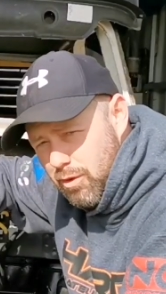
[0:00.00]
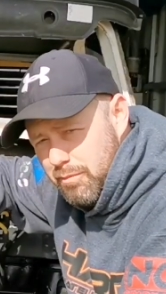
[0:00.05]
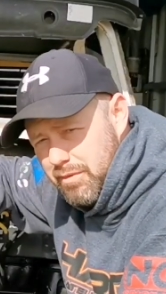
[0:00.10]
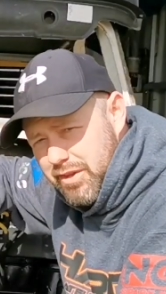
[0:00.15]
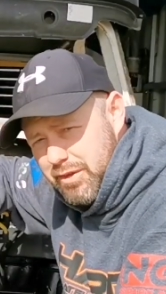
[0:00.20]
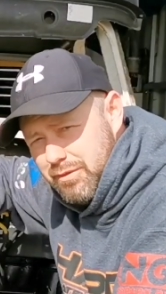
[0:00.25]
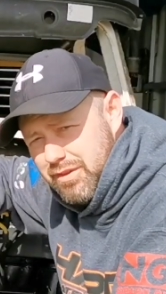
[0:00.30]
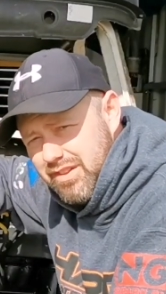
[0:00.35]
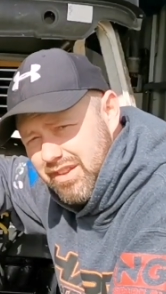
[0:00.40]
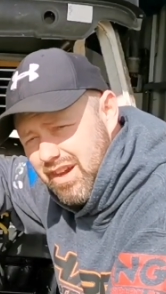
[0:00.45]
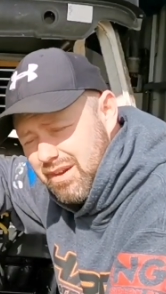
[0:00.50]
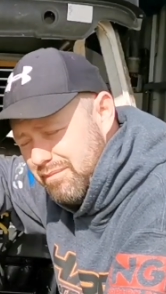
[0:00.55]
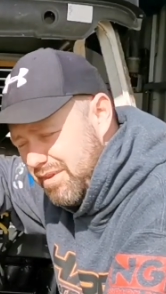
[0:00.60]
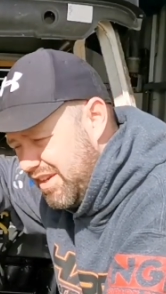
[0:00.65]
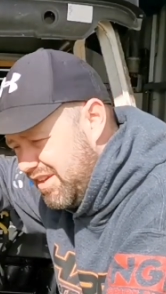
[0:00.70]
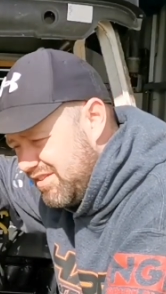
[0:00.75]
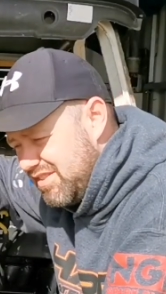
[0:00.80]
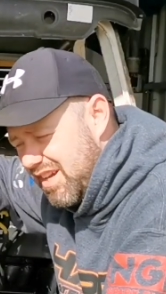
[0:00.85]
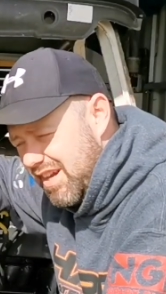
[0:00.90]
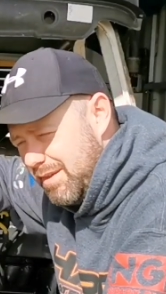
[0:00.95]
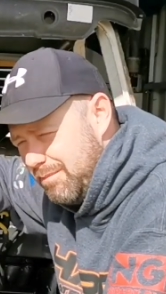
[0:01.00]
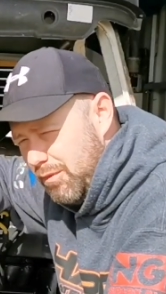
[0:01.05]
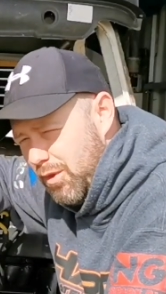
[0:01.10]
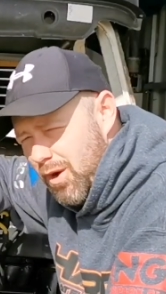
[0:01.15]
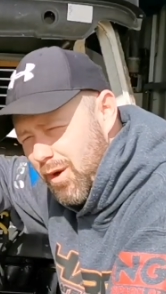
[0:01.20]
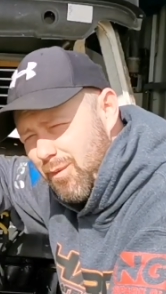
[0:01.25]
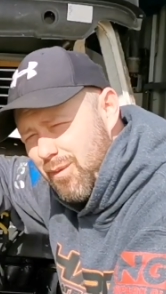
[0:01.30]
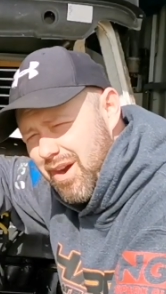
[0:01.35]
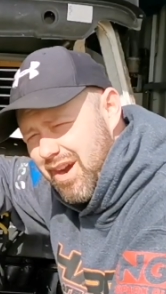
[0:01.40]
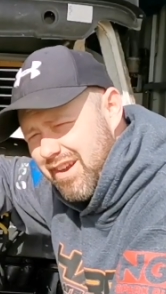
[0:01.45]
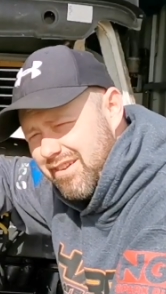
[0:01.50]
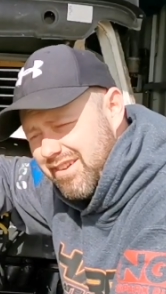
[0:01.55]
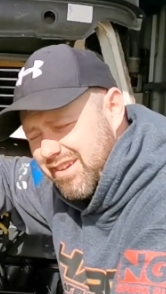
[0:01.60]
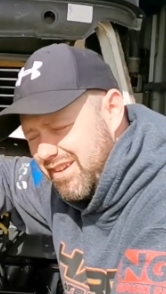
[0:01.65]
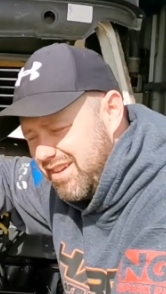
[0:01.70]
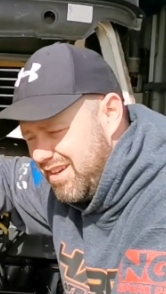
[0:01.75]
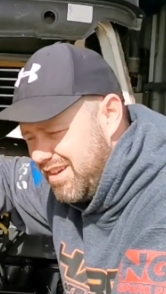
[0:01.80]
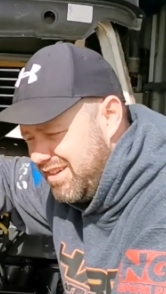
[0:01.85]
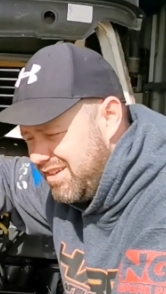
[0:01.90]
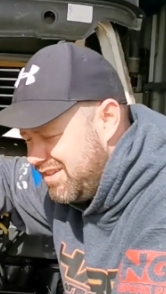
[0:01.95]
won't be doing that because I am not a
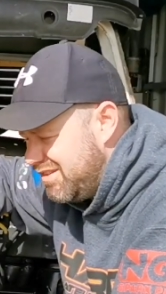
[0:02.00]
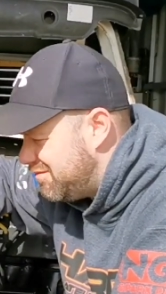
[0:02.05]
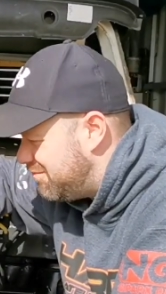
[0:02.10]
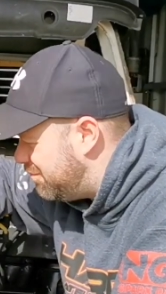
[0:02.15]
wiring guy,